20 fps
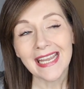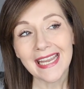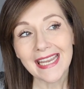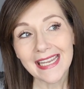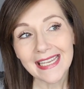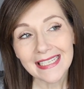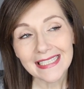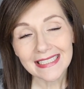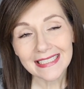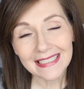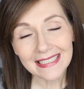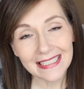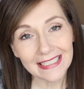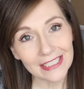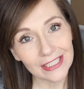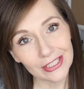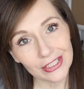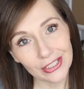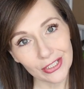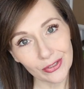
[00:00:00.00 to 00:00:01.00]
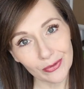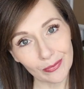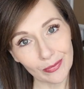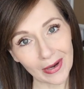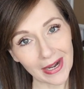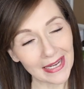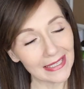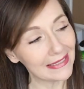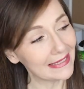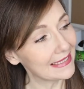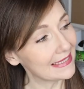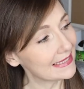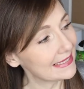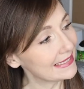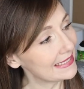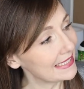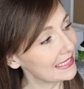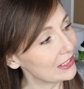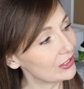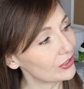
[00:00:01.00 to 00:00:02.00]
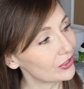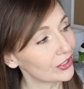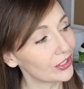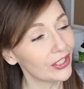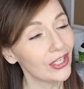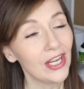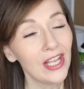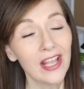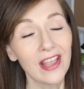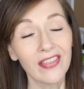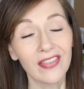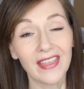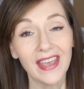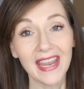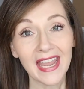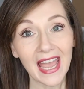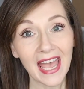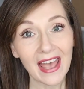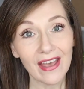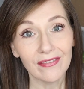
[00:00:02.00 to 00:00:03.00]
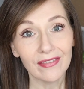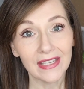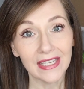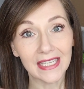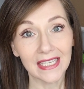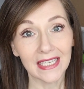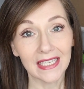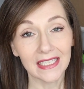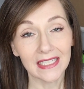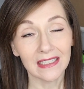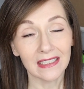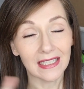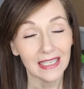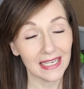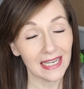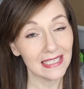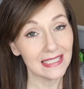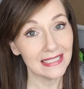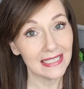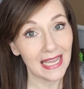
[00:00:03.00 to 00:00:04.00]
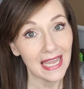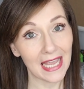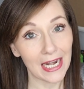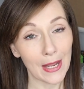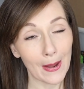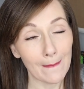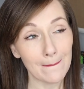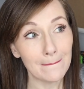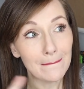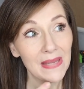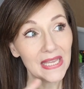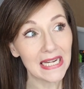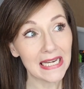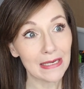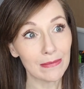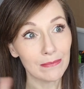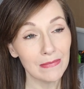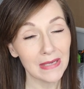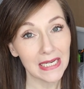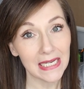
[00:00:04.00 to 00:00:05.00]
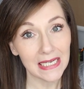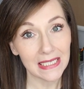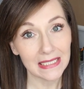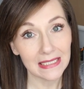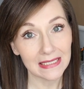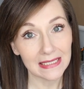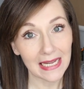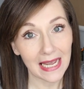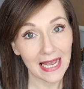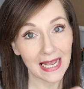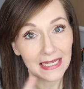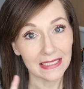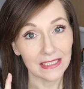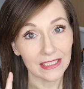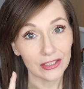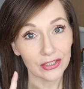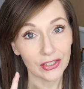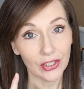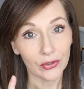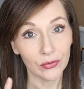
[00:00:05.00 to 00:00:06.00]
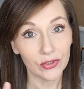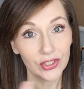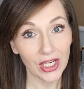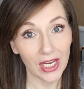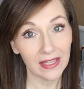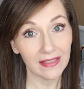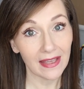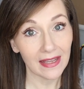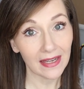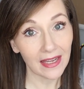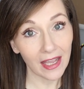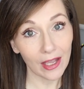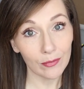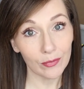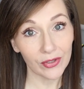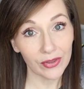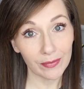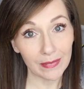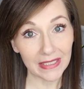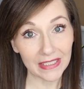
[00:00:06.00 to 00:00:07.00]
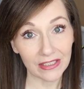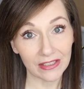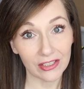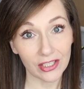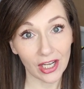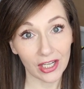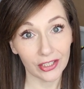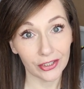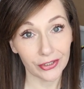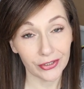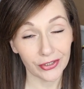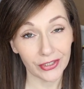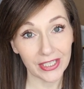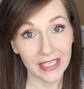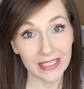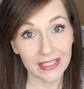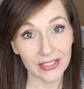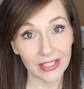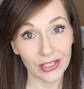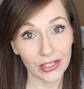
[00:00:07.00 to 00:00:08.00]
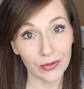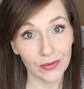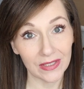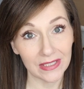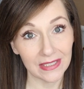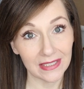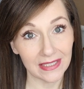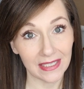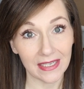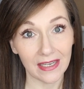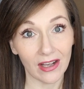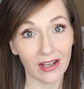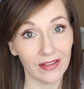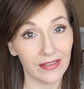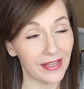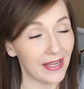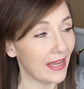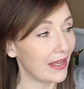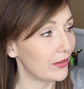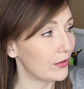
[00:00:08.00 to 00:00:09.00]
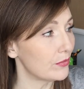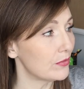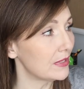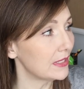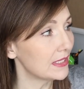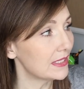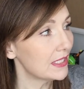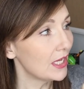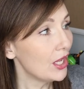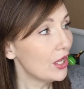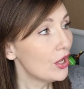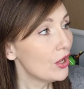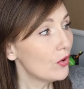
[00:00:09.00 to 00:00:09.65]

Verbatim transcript: and send it to Briley's teacher. They have in, like I said, many, many designs. So check that. Come with me to the Dollar Tree so you can see all the other ones.